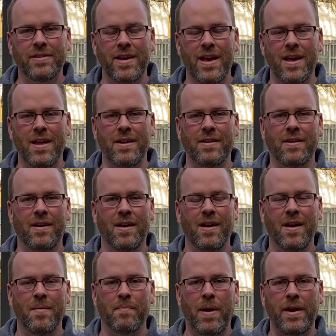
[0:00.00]
And
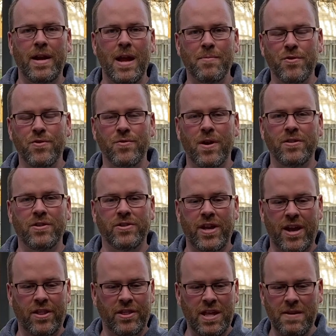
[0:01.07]
my neighbor who runs this
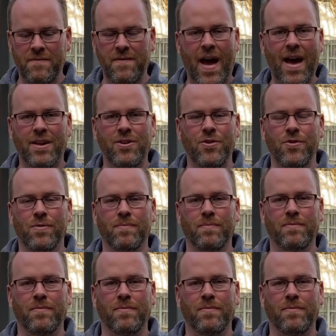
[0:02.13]
like leaf vacuum,